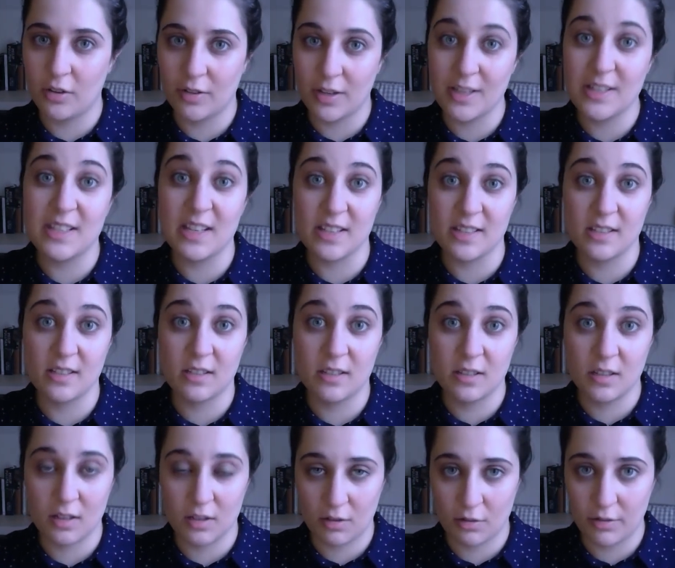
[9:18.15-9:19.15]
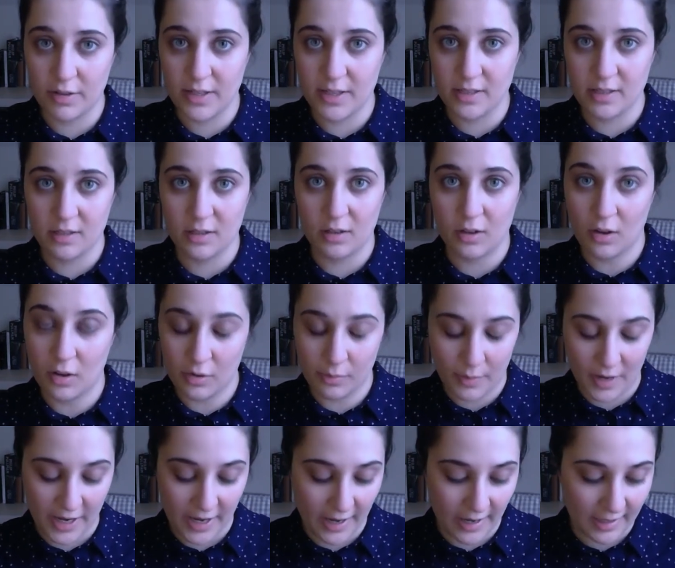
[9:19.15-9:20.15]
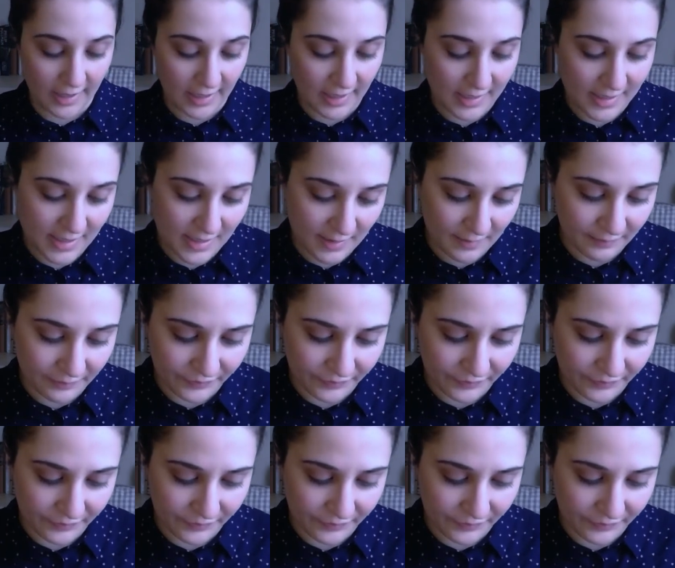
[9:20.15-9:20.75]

that doesn't crease on my eyelids.